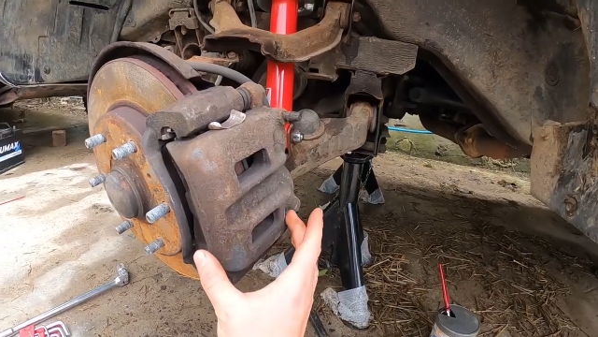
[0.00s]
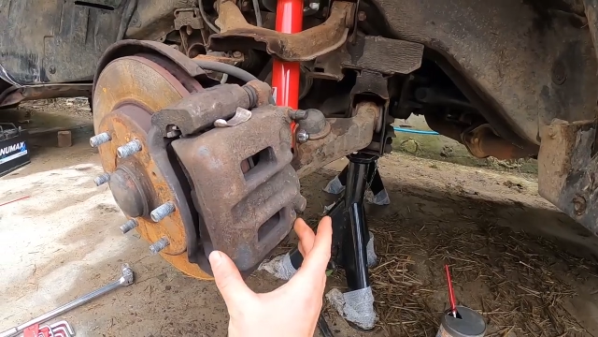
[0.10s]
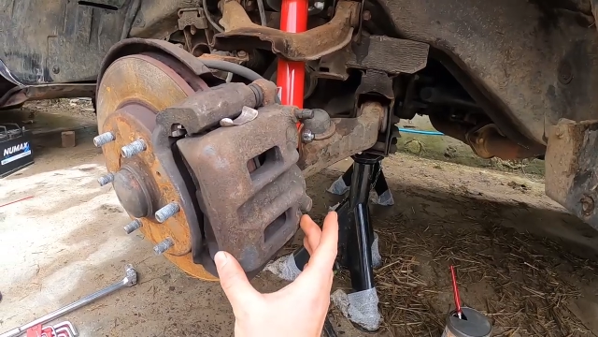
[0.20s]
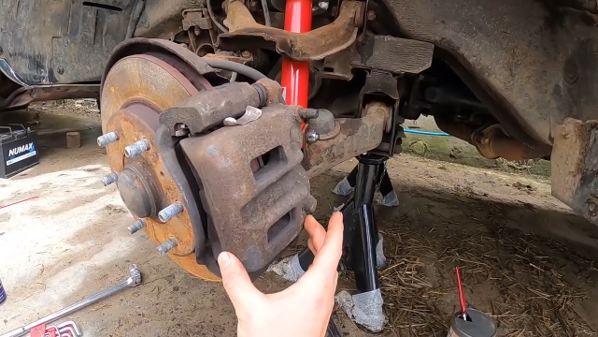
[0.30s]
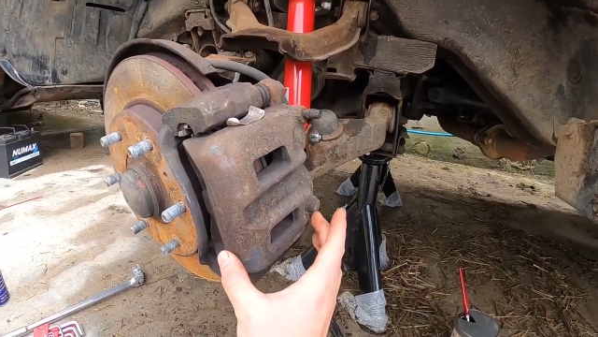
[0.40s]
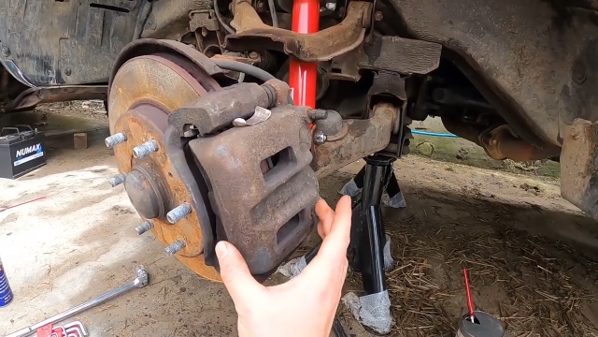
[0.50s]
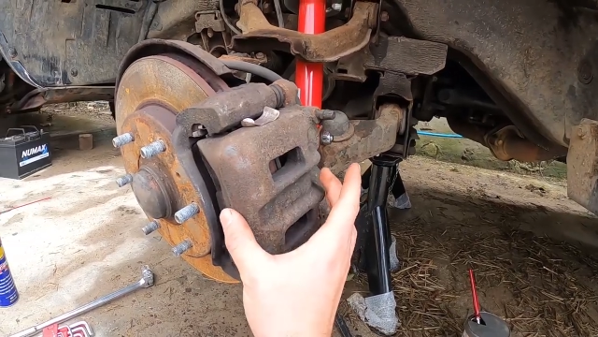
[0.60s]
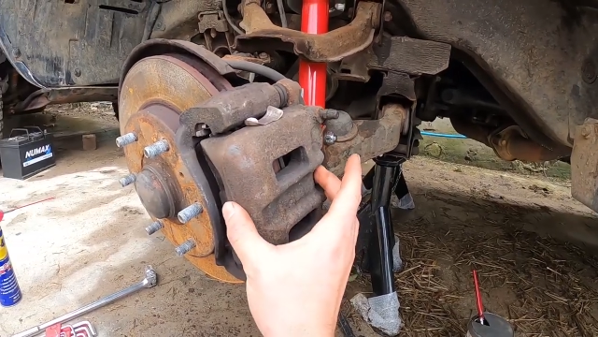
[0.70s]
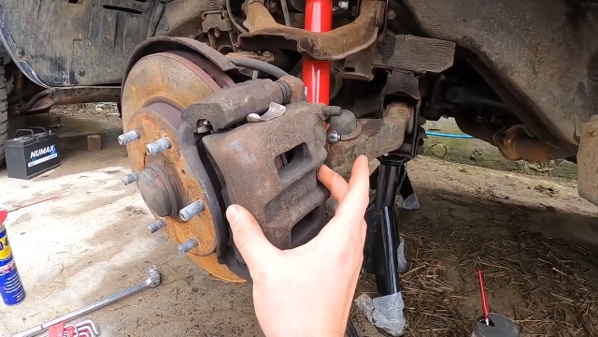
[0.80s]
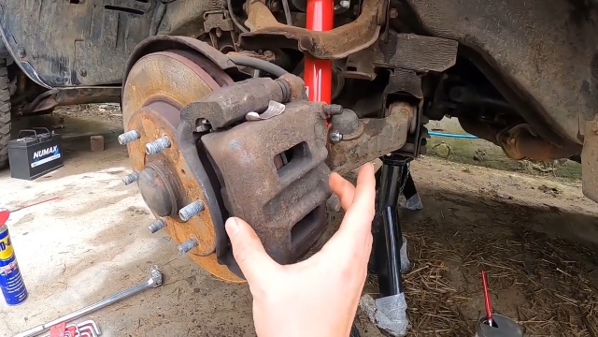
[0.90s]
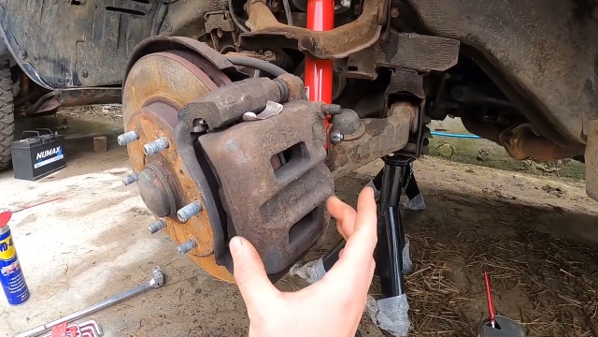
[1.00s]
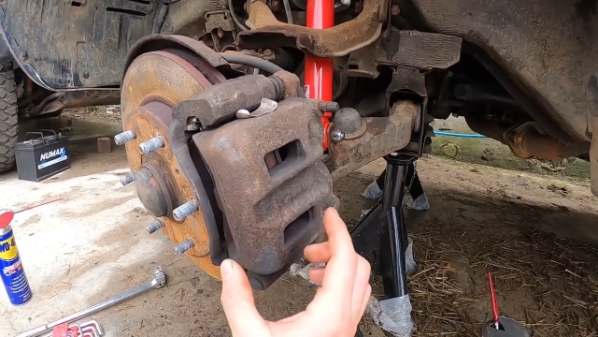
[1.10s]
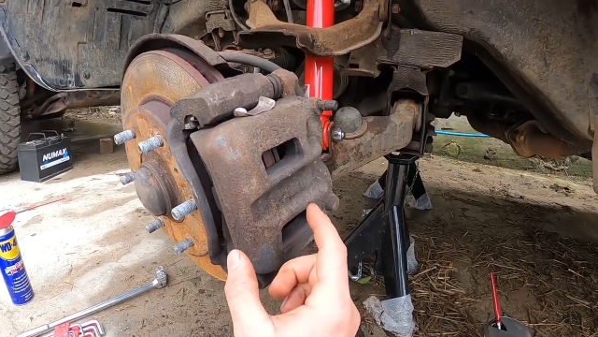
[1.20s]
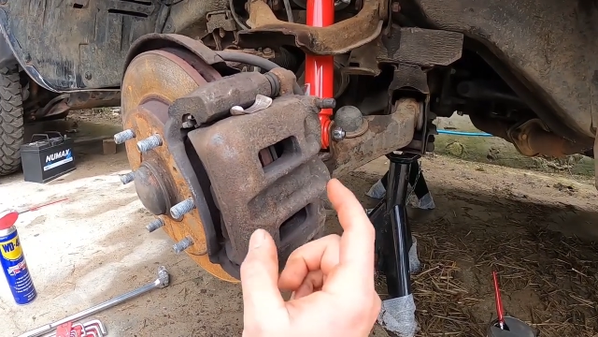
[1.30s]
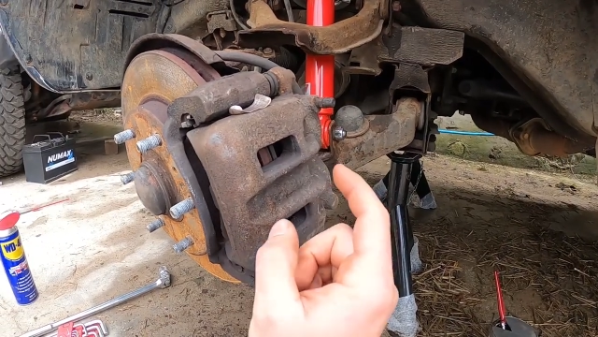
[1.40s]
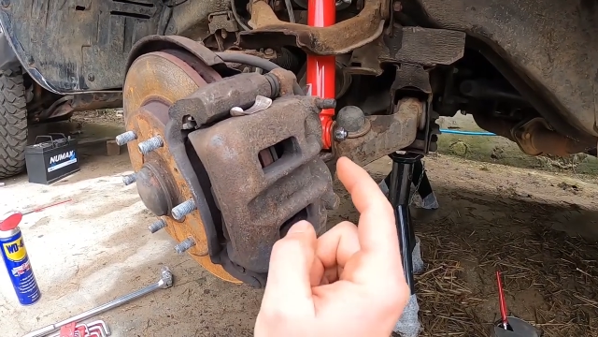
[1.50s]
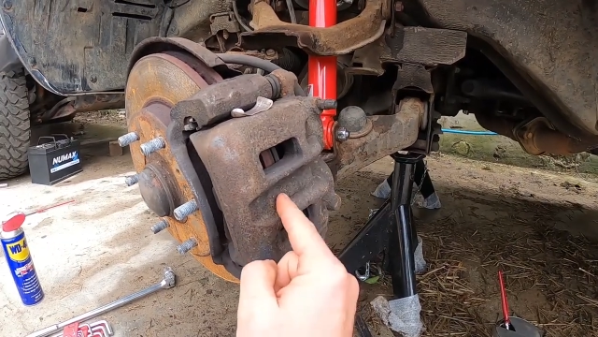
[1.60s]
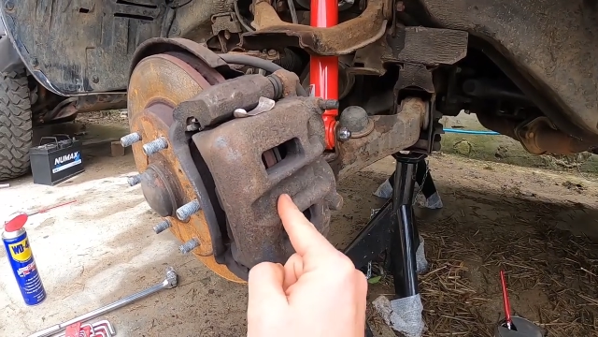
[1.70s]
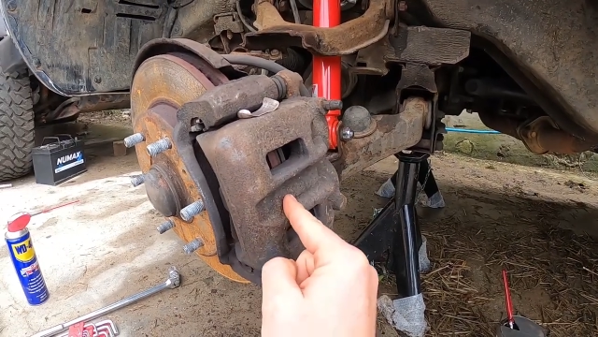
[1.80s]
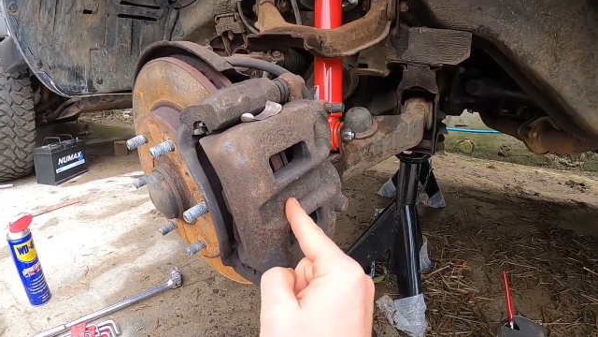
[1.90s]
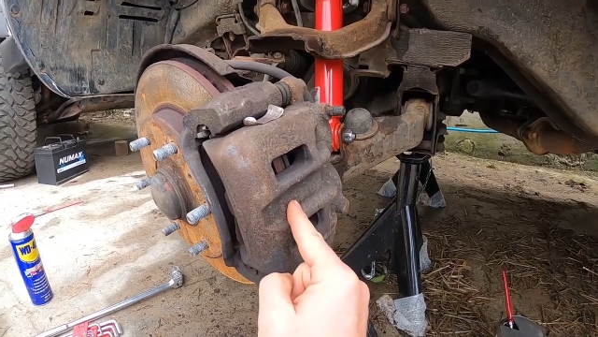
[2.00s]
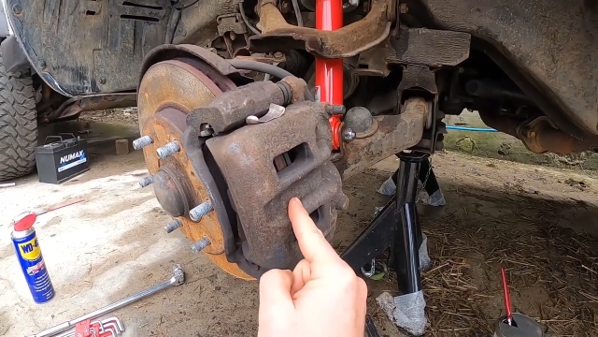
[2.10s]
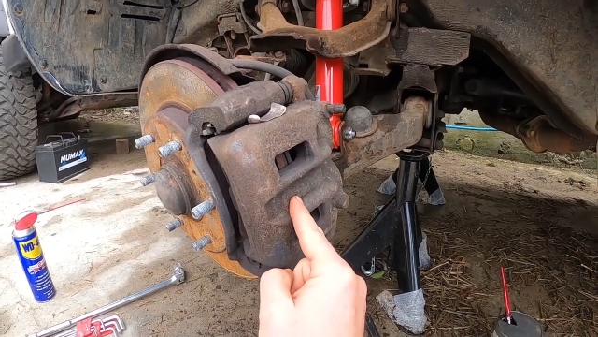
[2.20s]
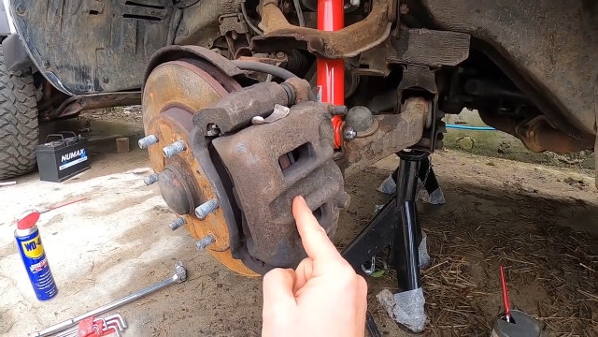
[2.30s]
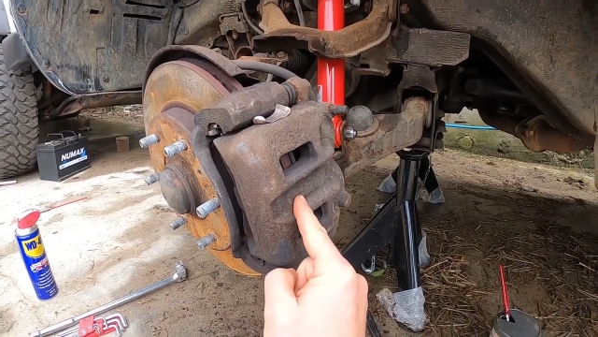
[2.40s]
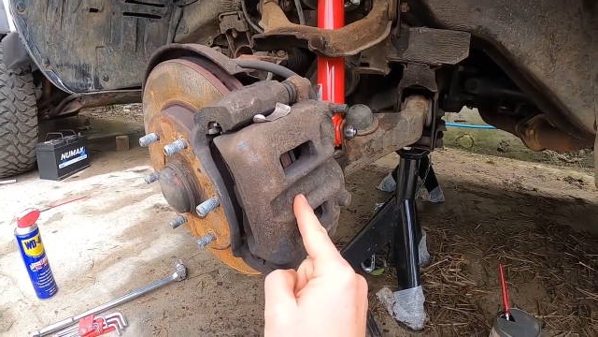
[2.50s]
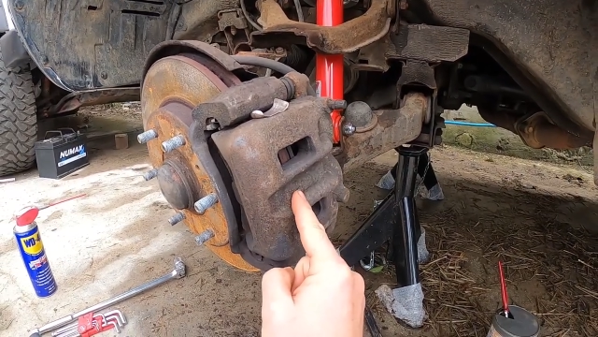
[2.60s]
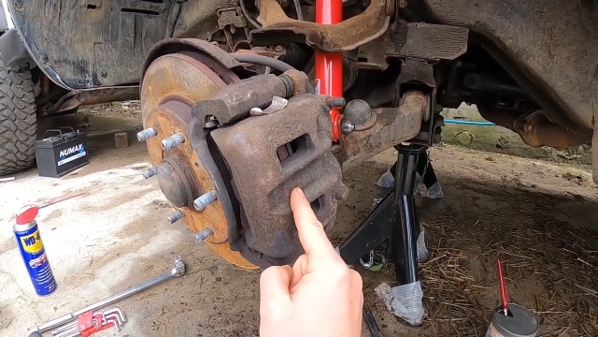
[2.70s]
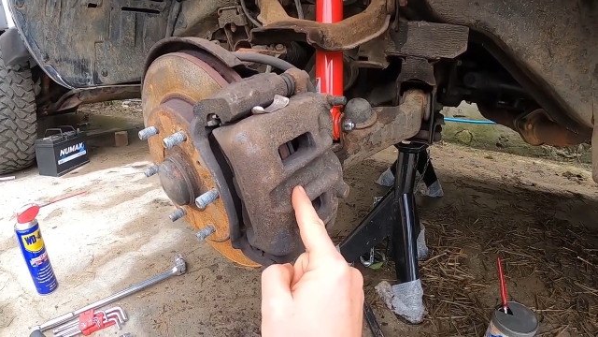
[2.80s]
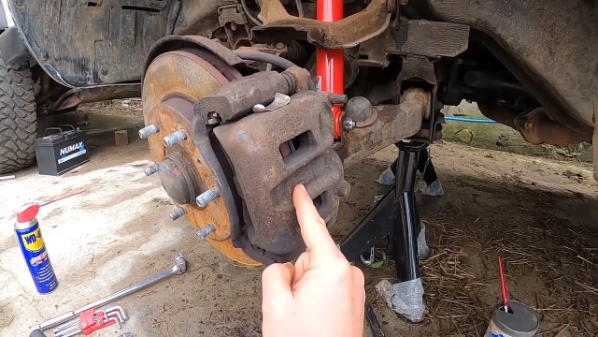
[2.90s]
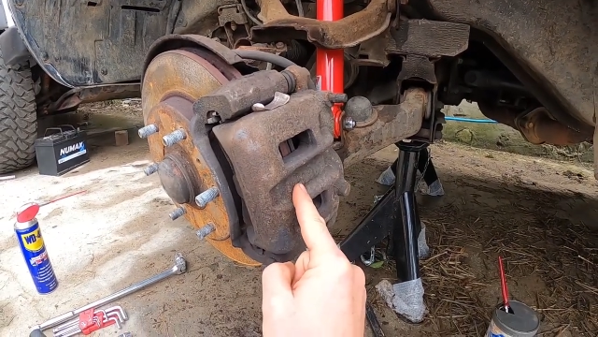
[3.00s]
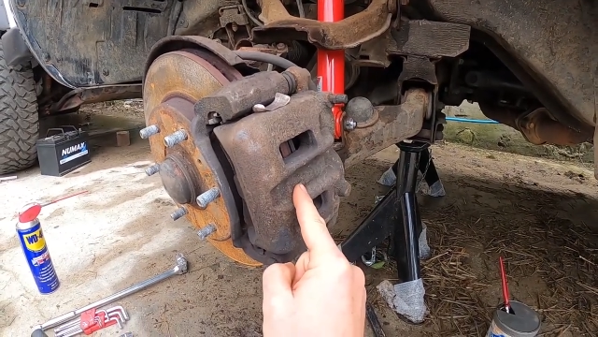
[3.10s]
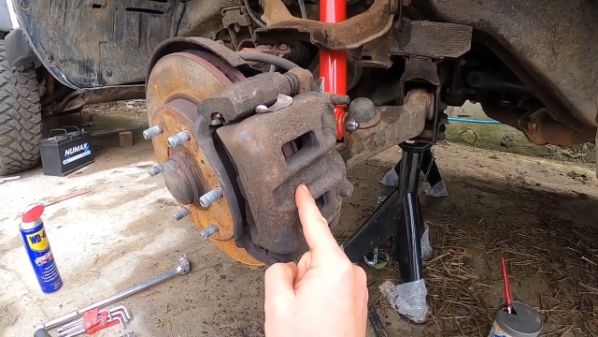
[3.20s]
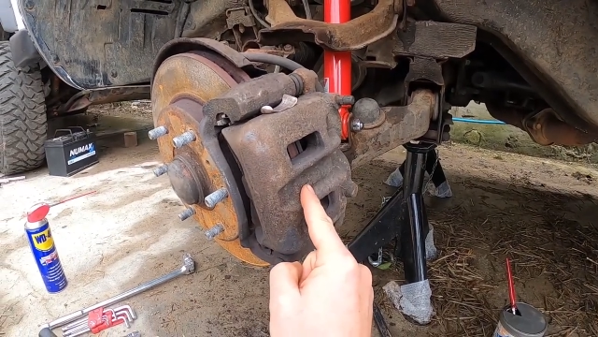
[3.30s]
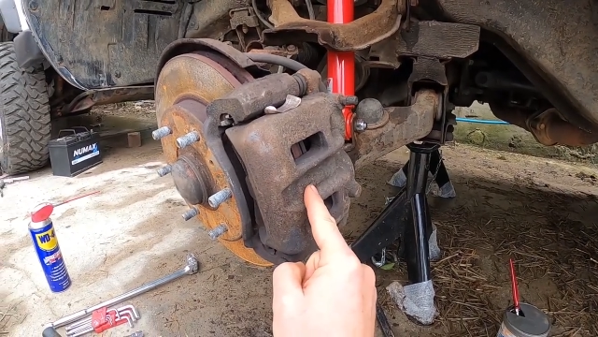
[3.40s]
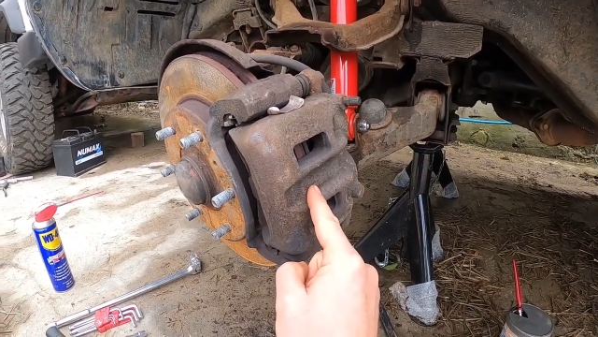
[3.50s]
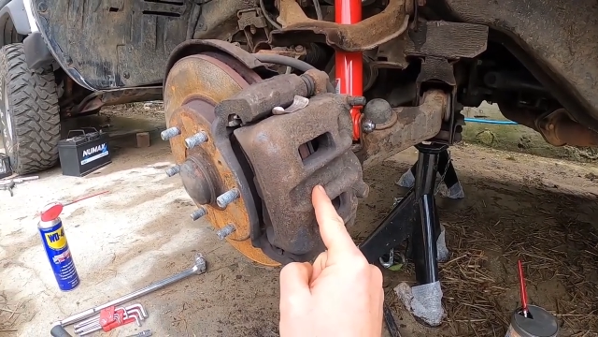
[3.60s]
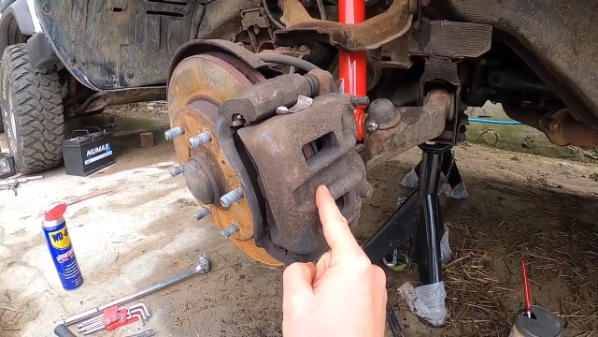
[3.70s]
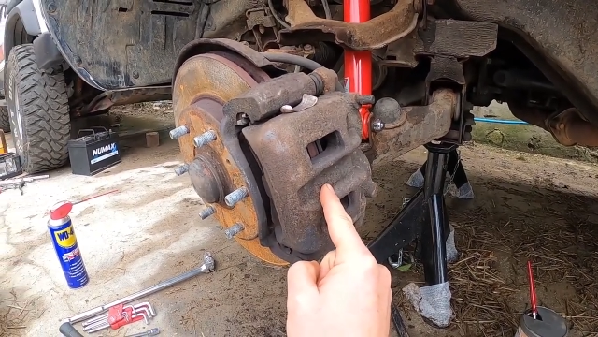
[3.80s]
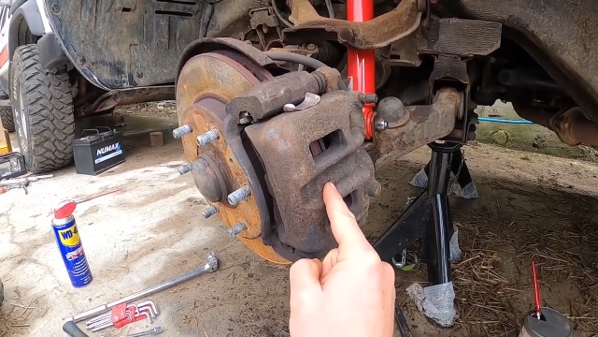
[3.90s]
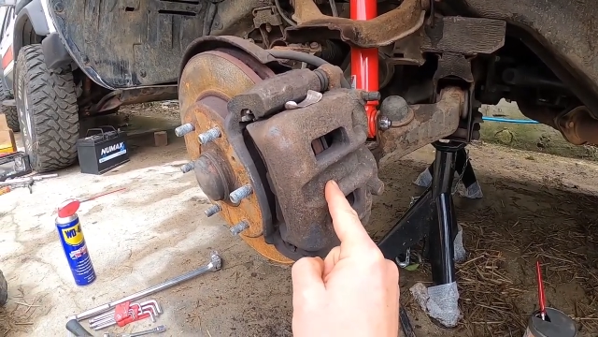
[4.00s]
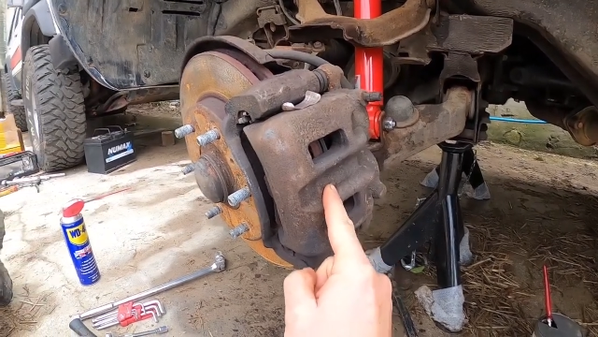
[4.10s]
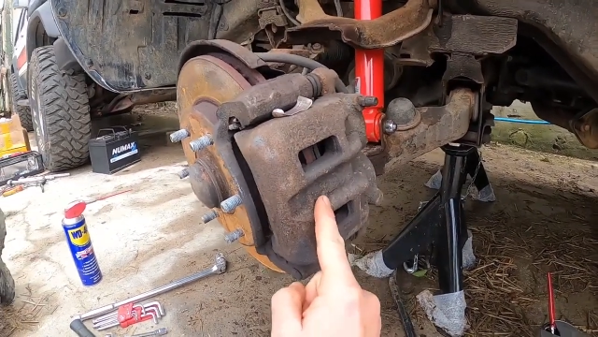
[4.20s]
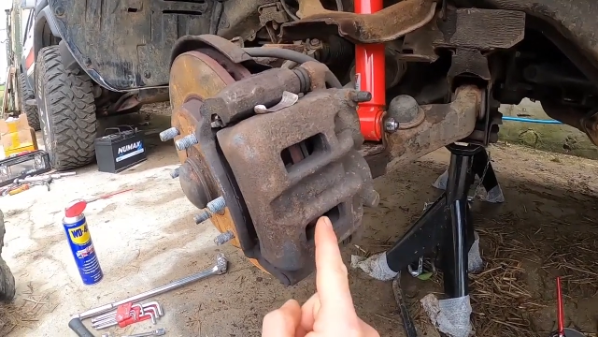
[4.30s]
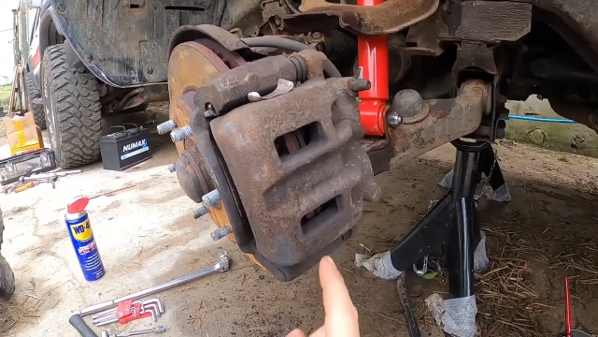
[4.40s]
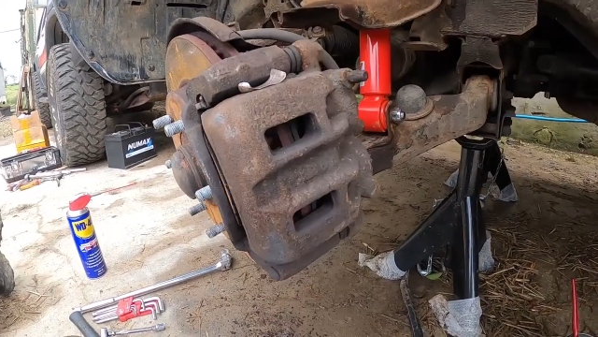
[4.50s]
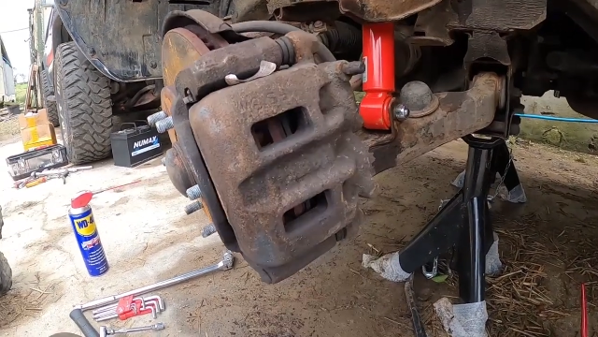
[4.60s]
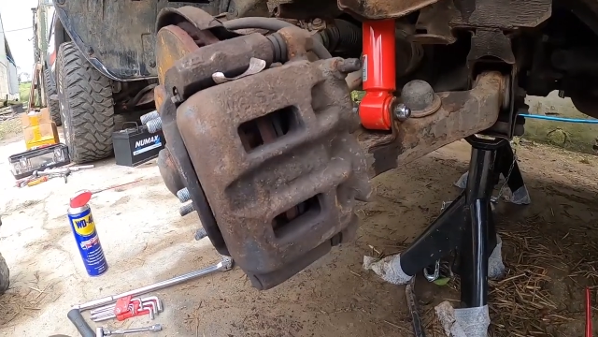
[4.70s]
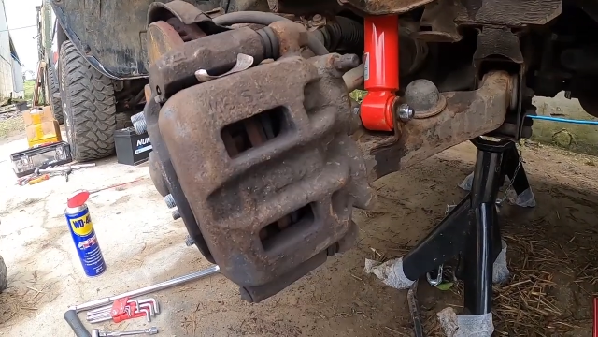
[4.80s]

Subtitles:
[unreadable: no face in view]